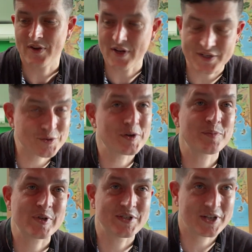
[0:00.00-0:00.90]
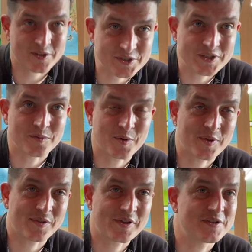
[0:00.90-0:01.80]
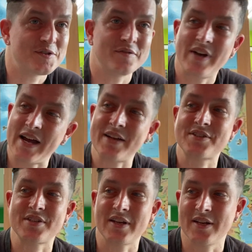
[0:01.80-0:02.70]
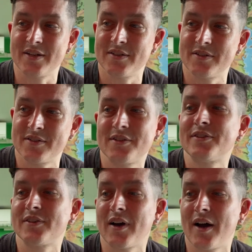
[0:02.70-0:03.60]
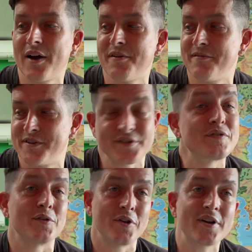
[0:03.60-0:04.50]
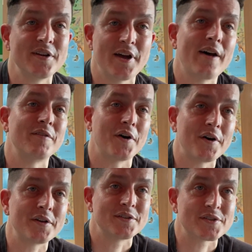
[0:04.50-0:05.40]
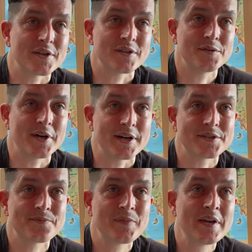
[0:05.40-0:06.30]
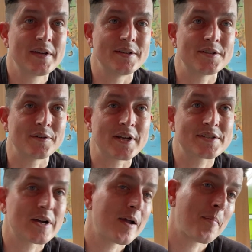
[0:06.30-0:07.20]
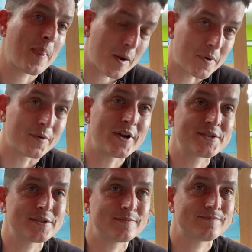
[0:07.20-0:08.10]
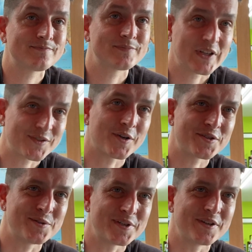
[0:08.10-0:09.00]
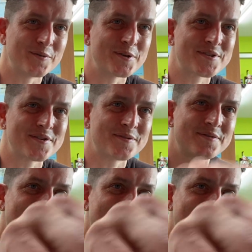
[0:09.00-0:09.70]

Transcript: extremely intelligent with the things you've asked, and I just feel lucky to have an audience like you guys. Until next time, I'm Unrested. I'll talk to you again real soon.